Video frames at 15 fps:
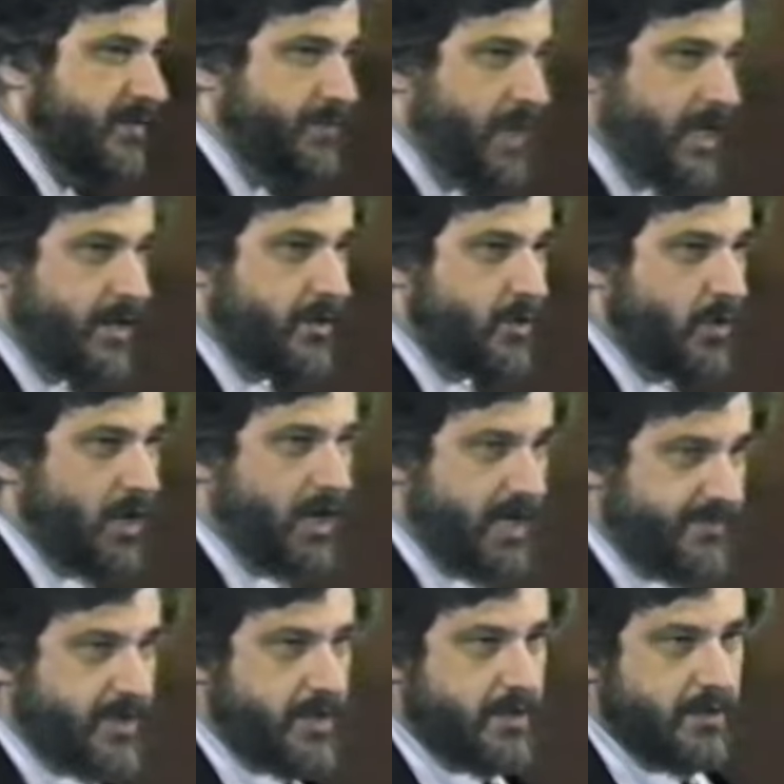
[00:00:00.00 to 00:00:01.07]
of men who are
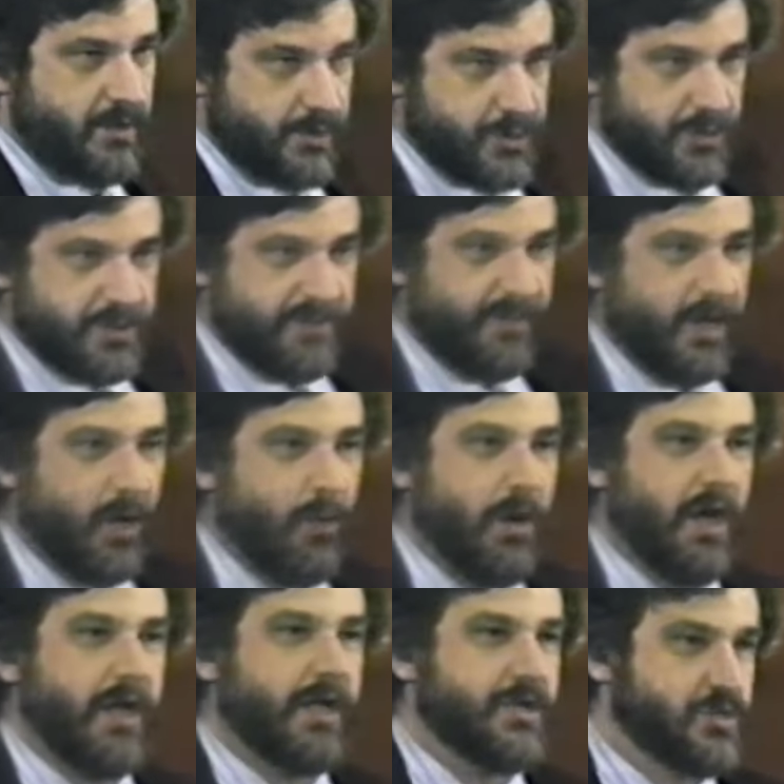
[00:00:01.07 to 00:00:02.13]
heavy users of
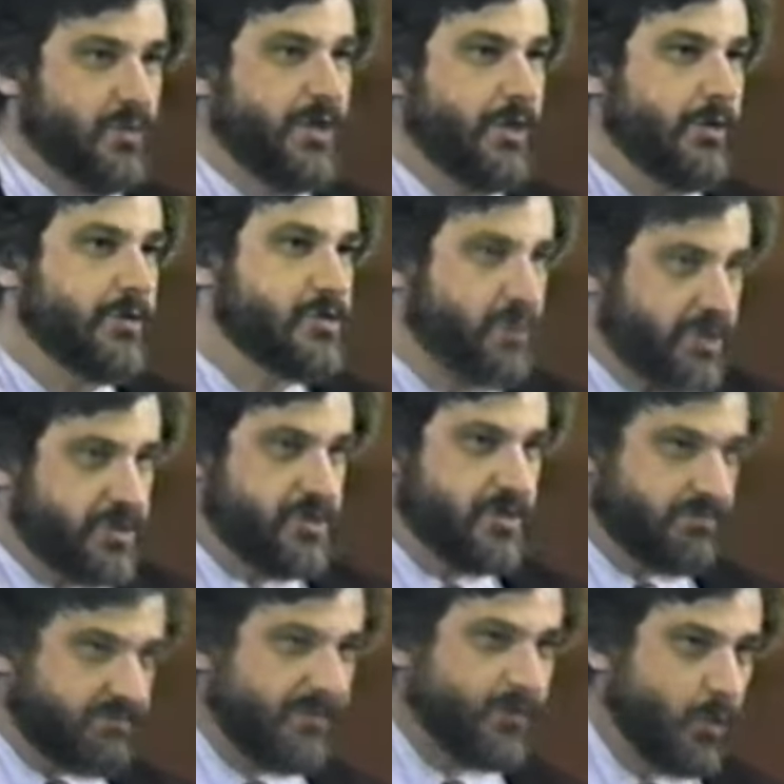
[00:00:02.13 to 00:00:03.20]
marijuana is reduced, which is,
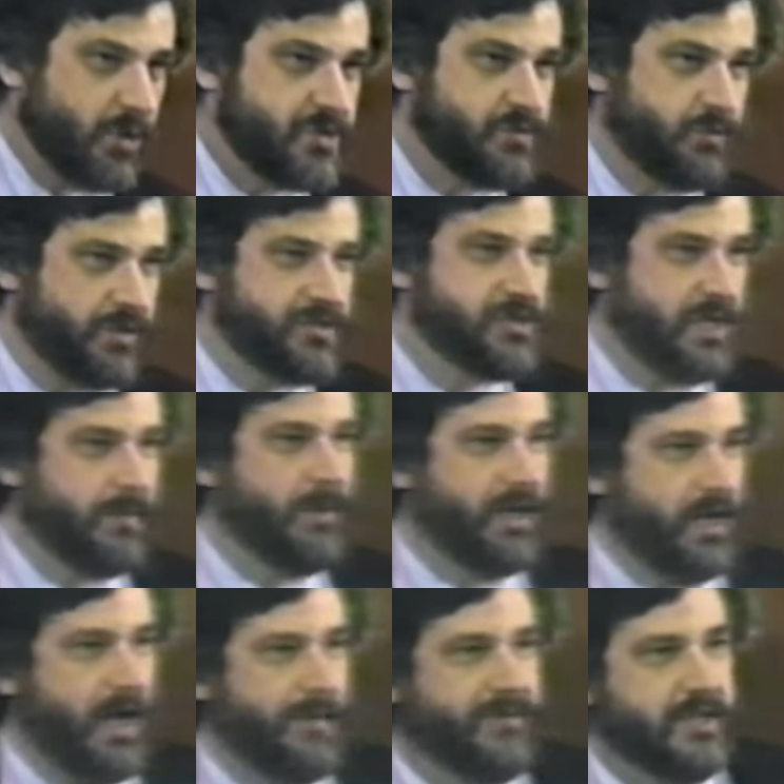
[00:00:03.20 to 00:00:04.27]
of course, would seem
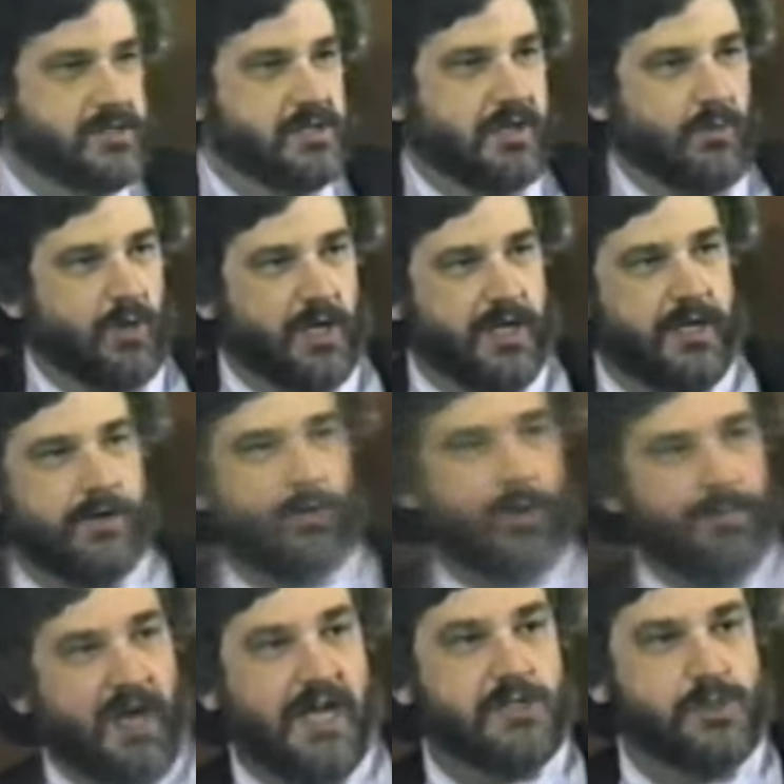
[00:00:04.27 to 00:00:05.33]
an obviously related
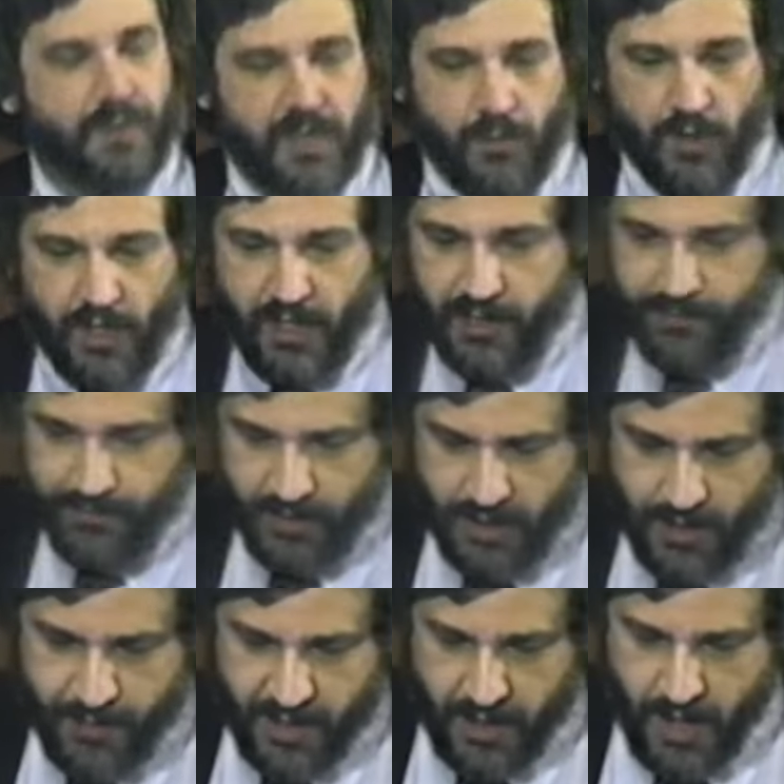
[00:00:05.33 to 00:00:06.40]
or possibly related
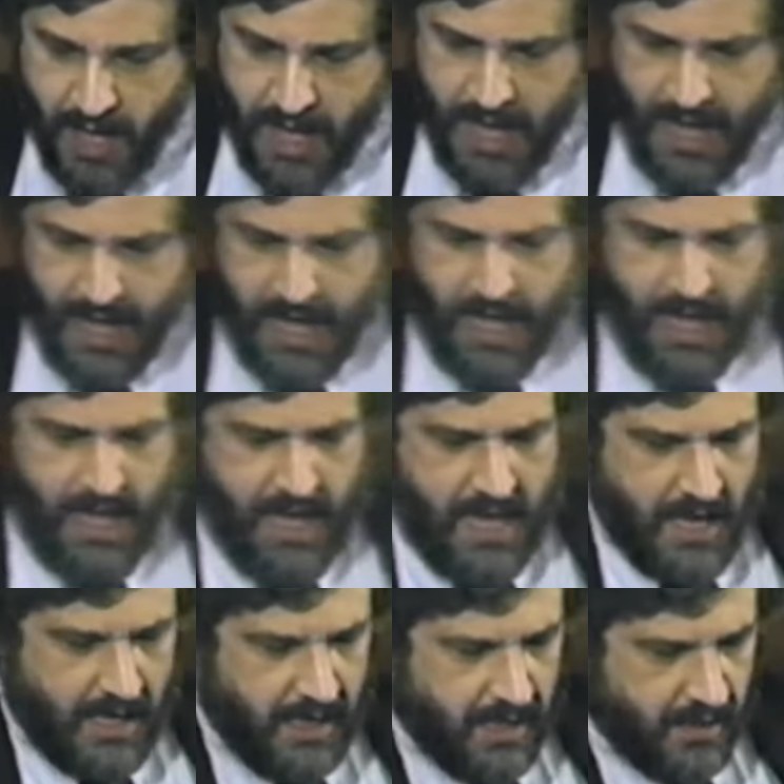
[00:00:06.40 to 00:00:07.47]
phenomenon.
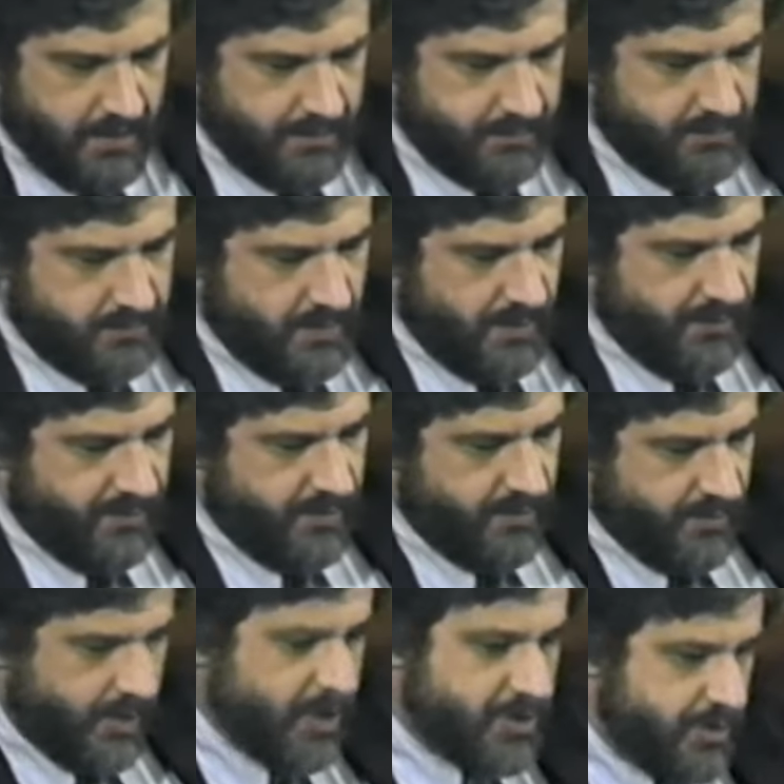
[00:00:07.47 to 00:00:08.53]
Uh,
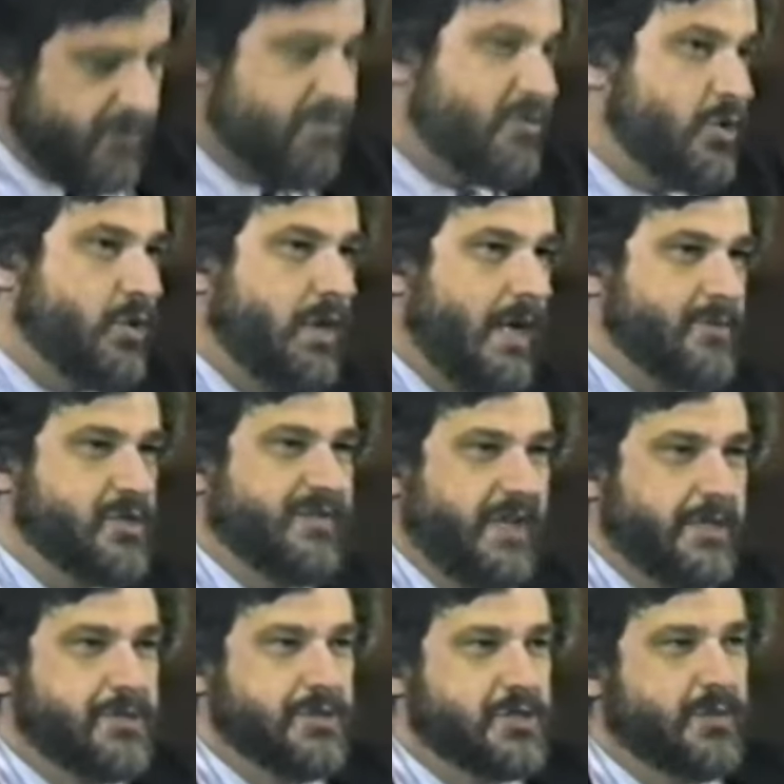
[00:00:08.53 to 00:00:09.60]
there are two, two
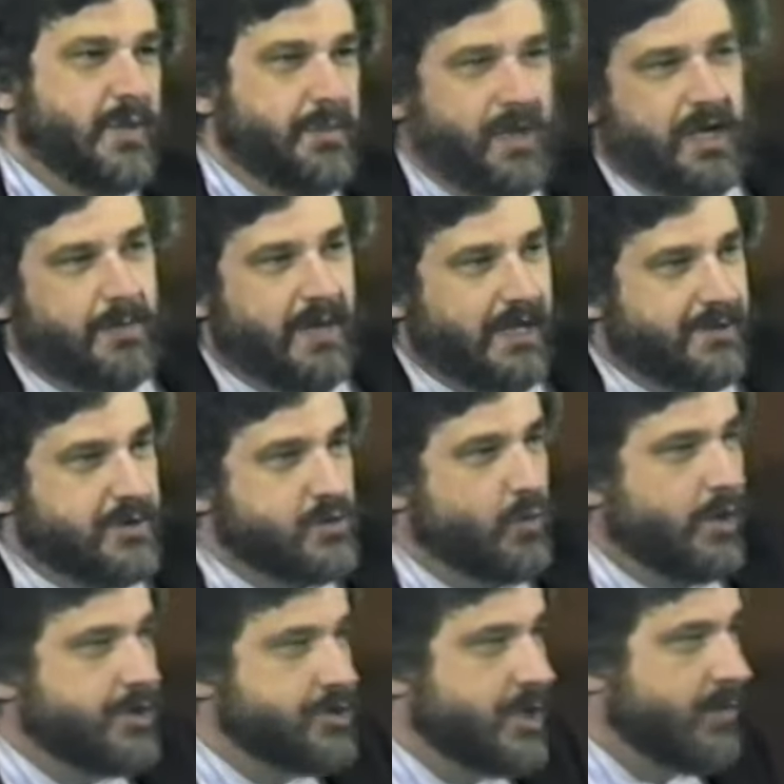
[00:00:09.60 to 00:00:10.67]
observations to be made about this,
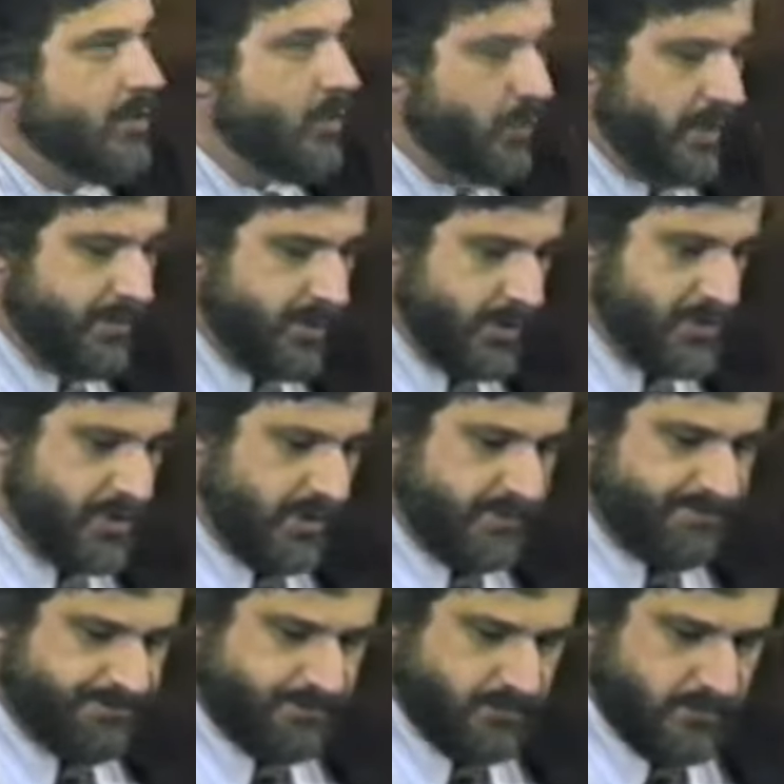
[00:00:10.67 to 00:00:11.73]
one general, one personal.